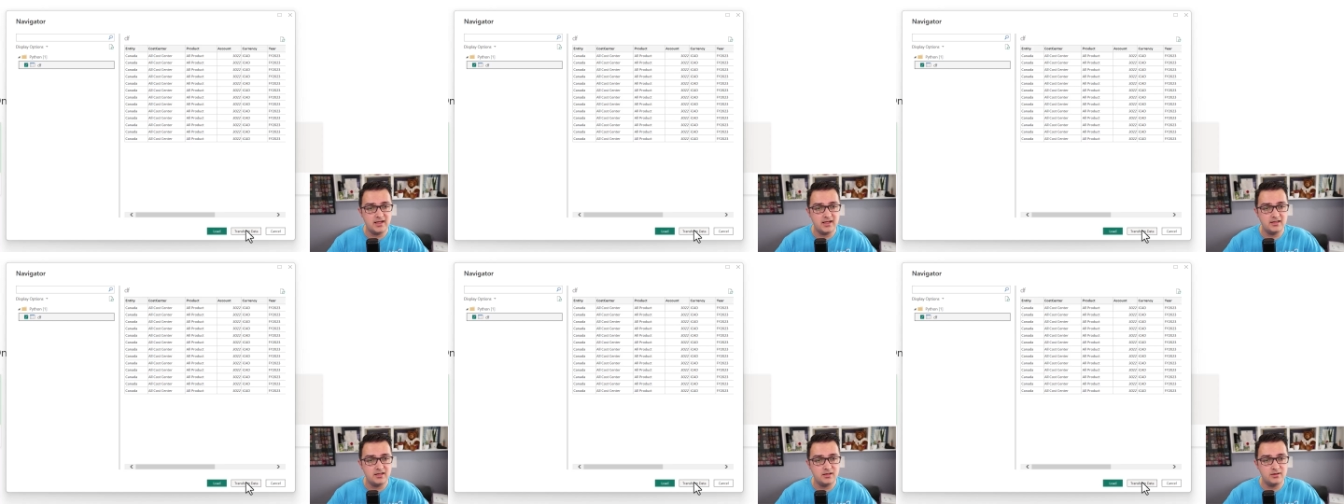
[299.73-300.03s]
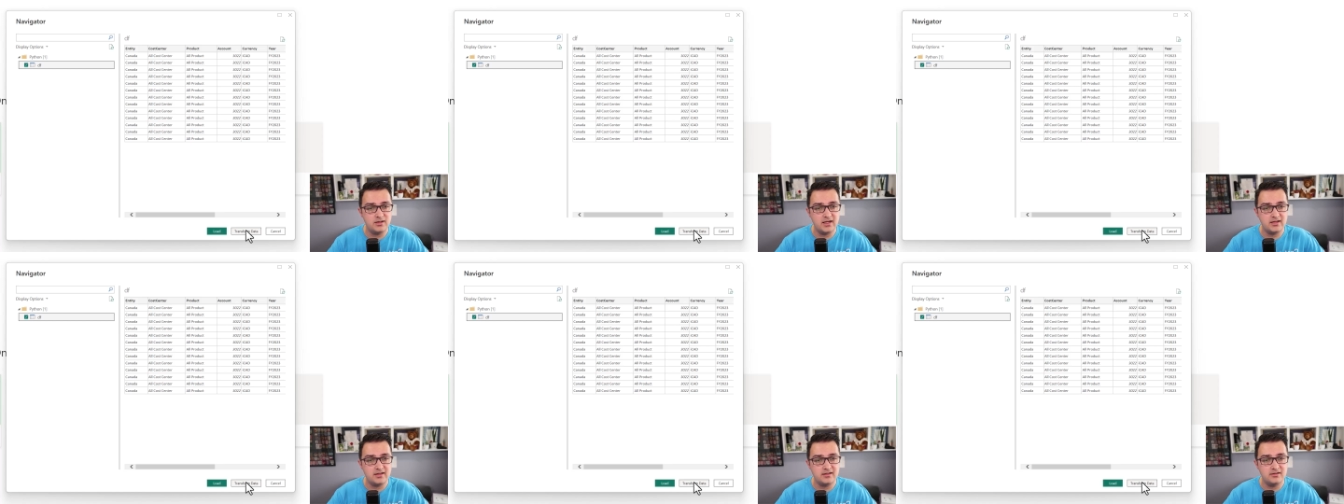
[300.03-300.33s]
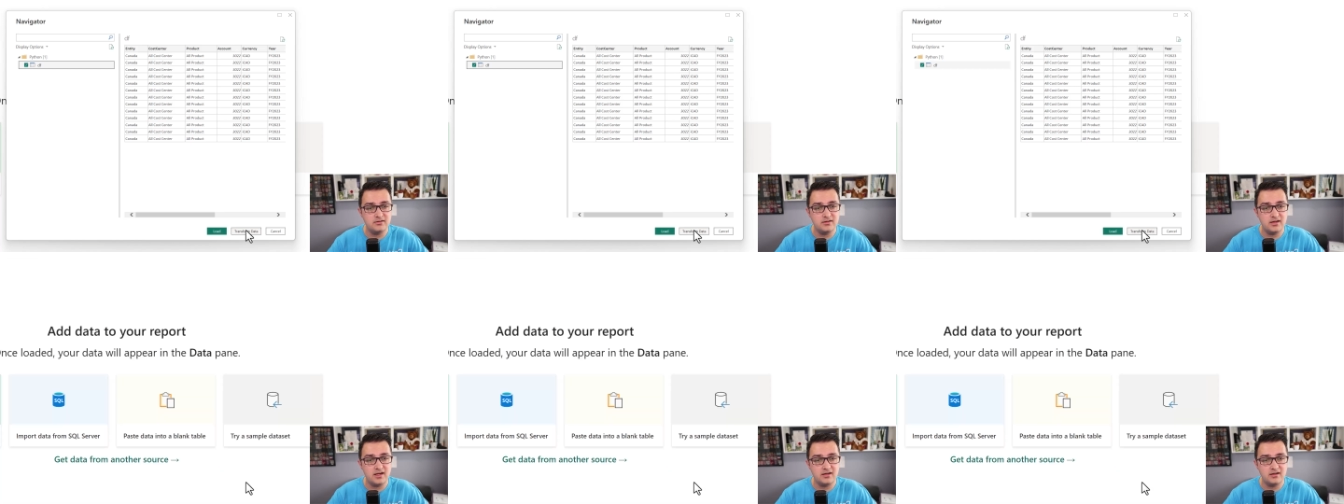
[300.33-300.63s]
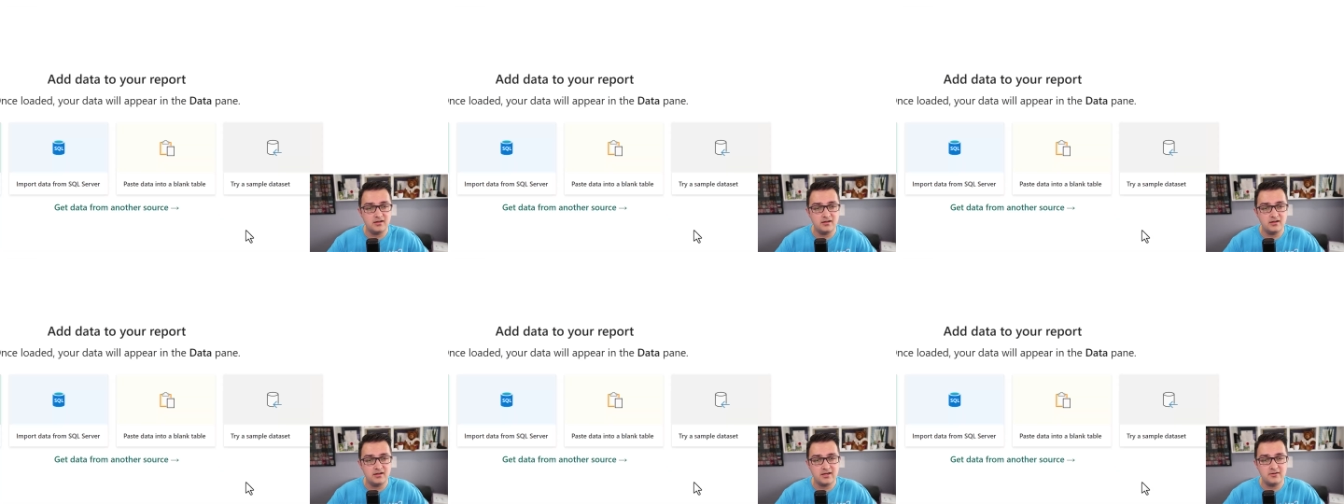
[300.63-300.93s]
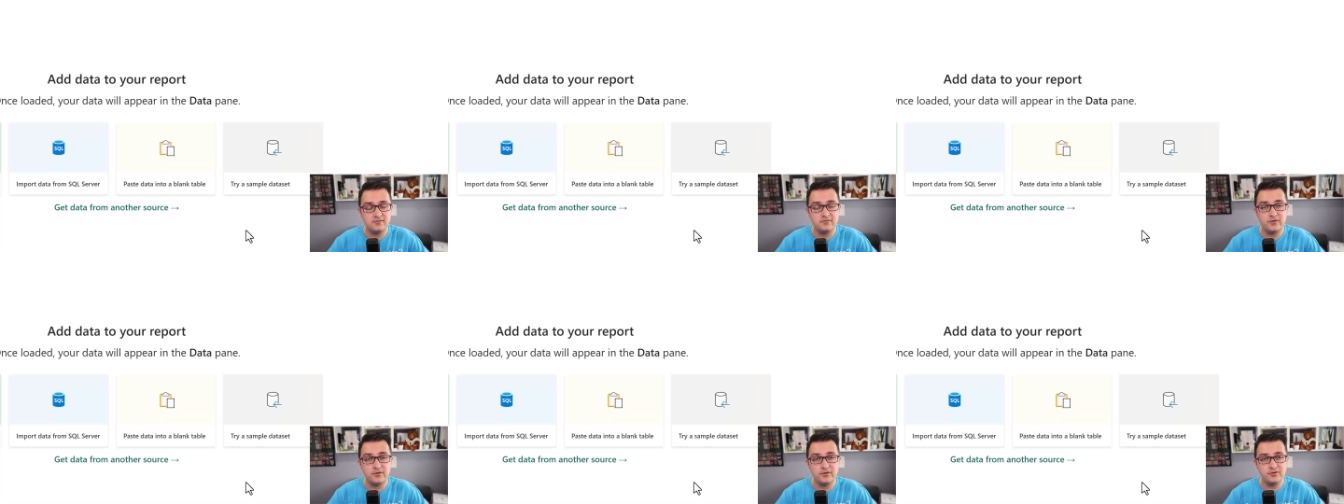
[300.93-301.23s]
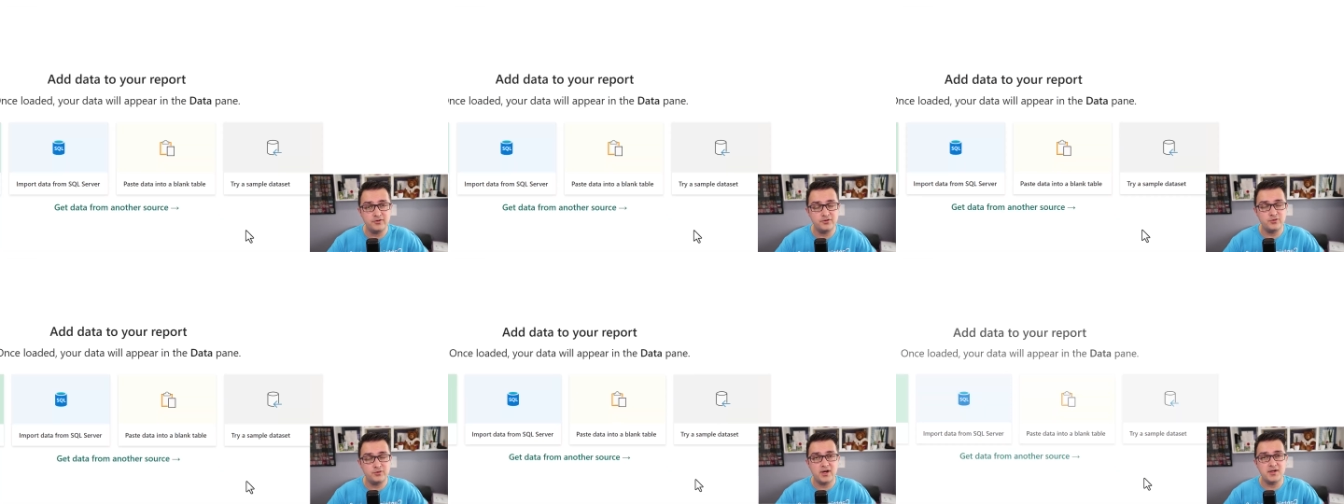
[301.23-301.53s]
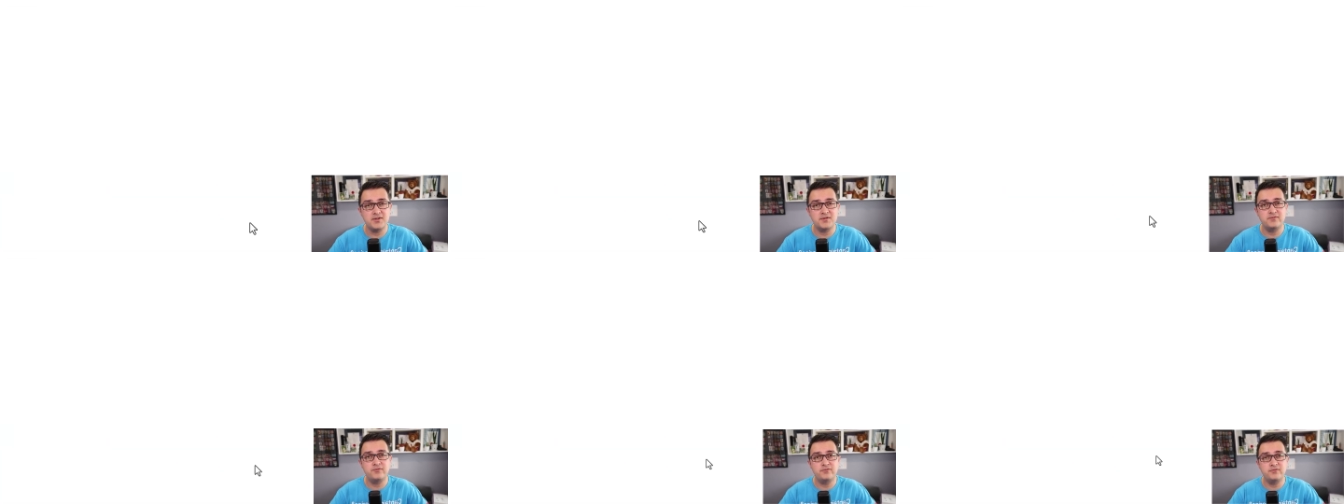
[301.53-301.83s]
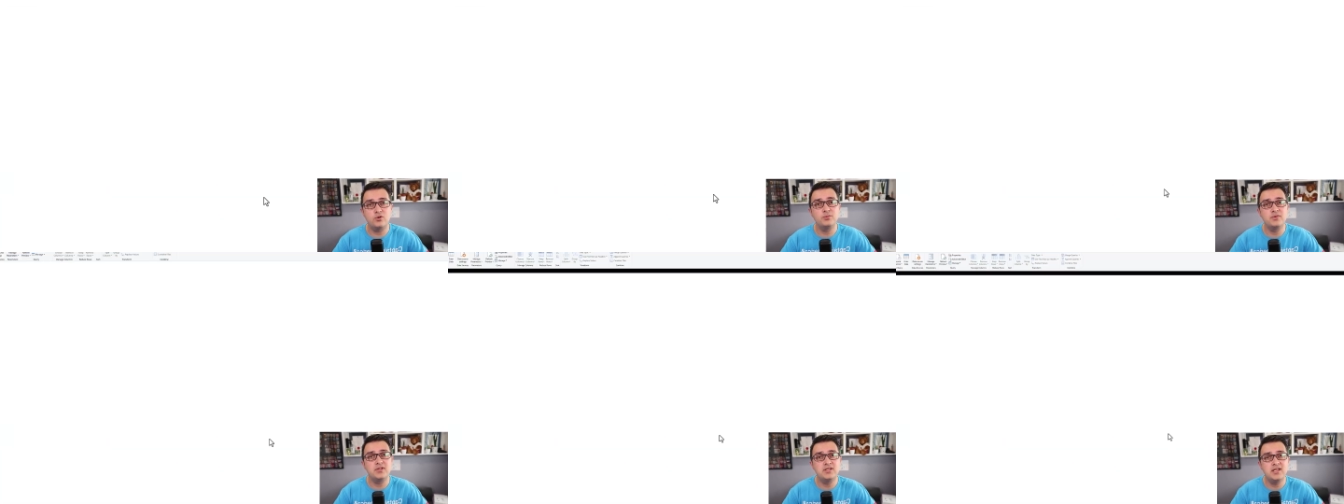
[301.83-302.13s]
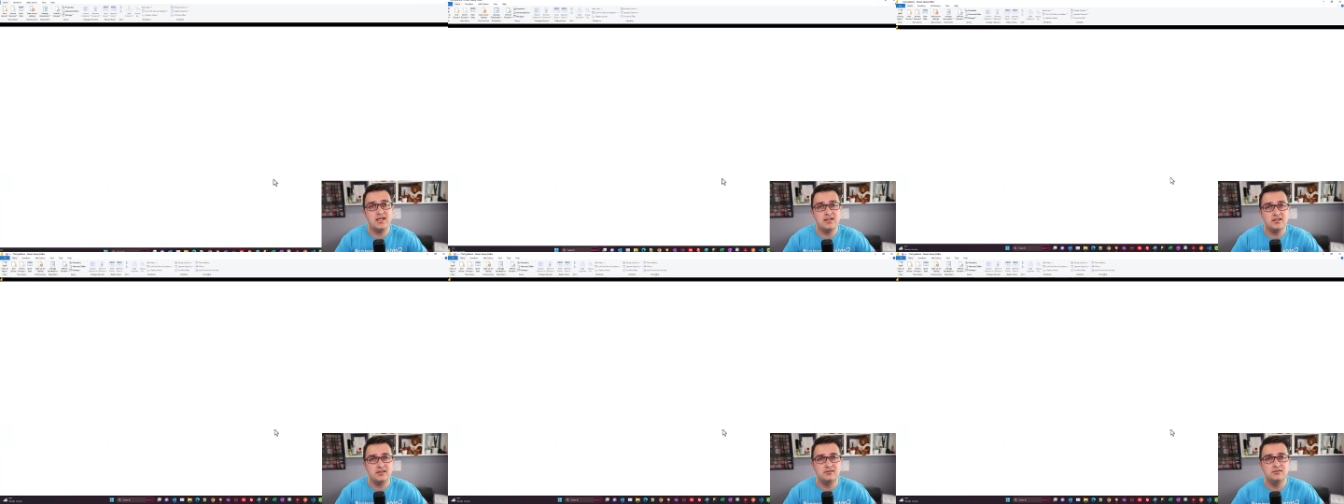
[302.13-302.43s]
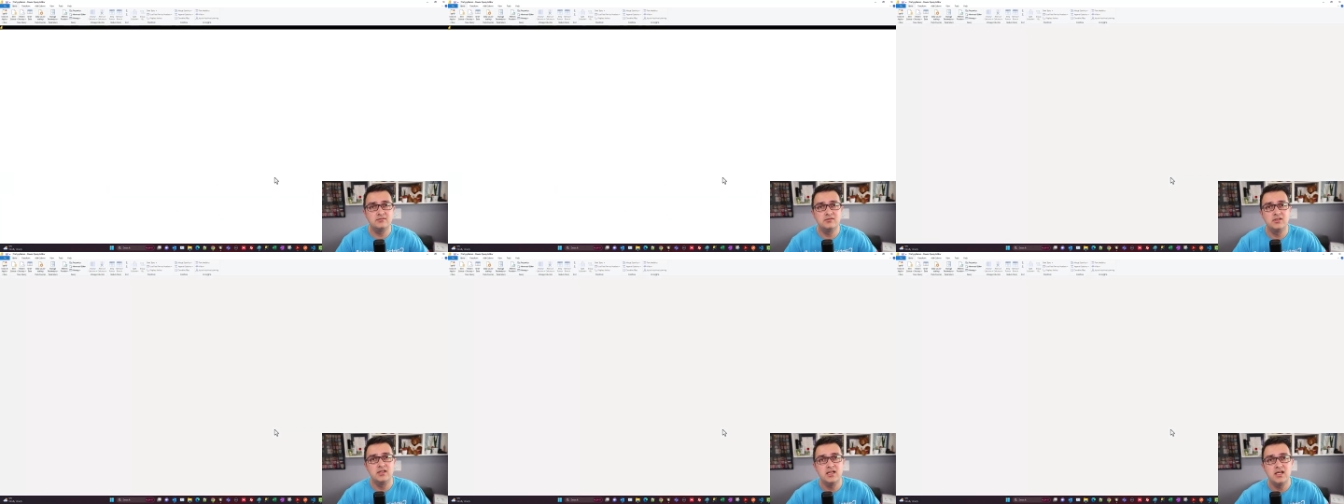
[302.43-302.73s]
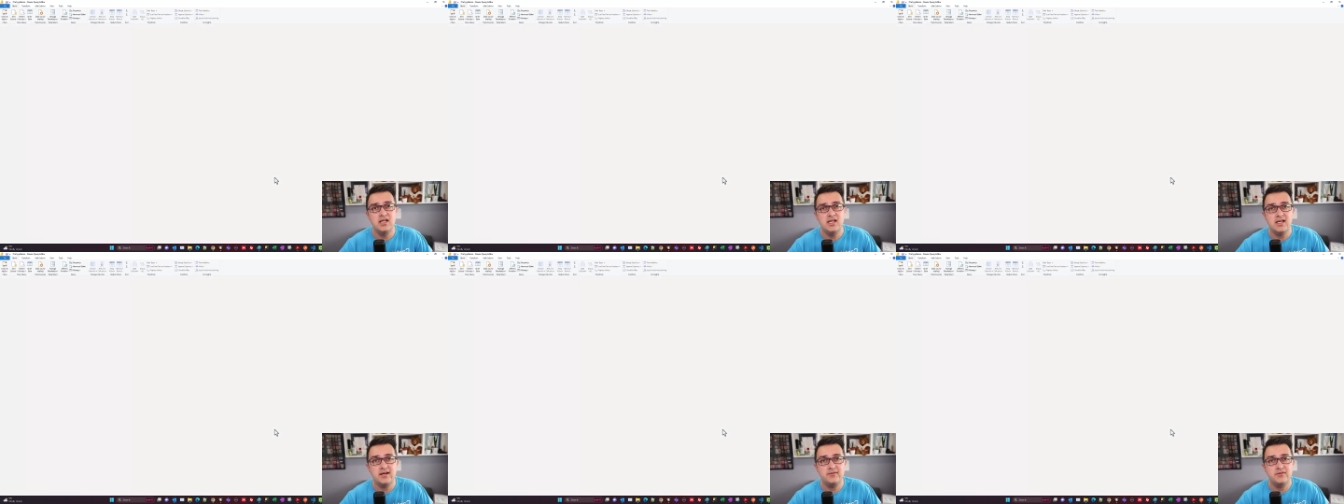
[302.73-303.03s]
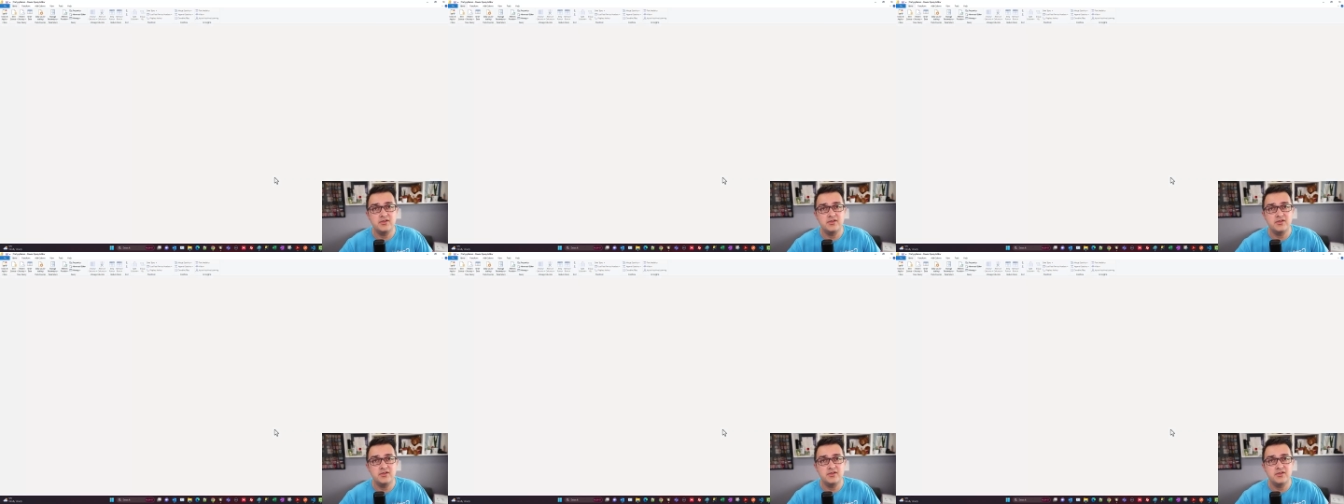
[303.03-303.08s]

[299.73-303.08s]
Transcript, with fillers: And I, I can I can further transform the data if there's